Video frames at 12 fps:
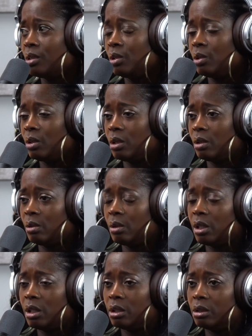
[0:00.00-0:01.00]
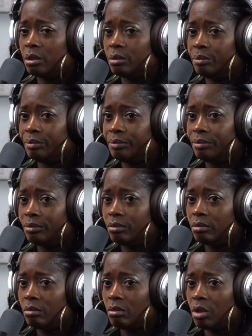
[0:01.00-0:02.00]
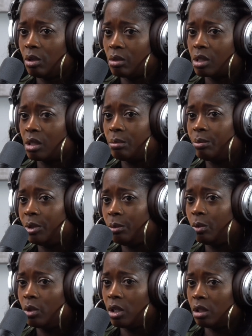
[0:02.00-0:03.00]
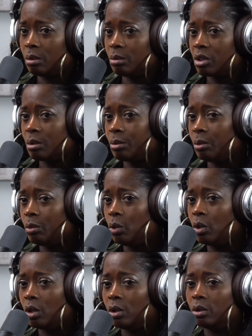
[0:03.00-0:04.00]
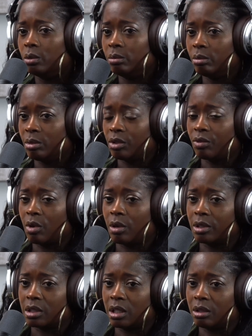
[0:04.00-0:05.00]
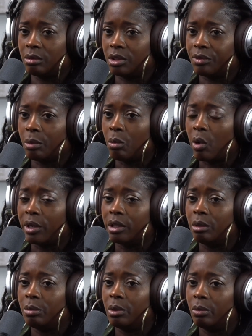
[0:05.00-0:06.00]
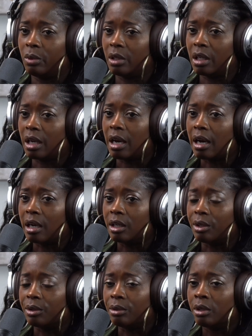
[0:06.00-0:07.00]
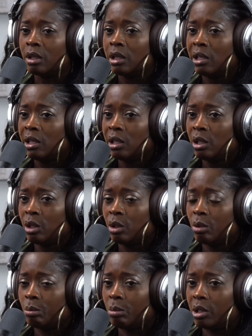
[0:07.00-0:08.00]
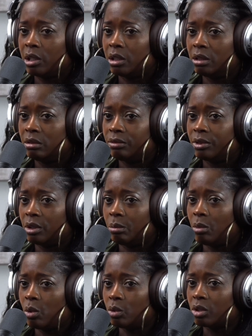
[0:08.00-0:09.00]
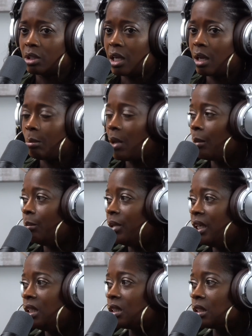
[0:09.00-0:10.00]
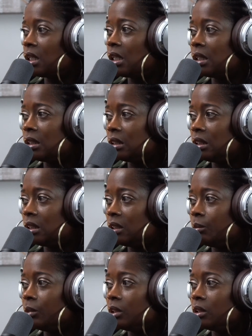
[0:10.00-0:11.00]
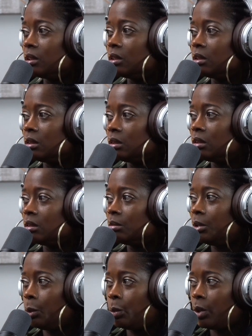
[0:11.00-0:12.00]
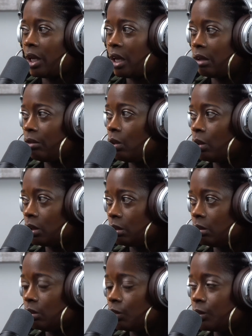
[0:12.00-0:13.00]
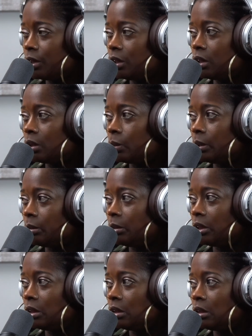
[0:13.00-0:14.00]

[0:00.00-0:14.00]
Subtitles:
You know, um, some people come, some people go as far as like different marketing people that I hire. But for the most line, my baseline has been people that have gone through the trenches with me.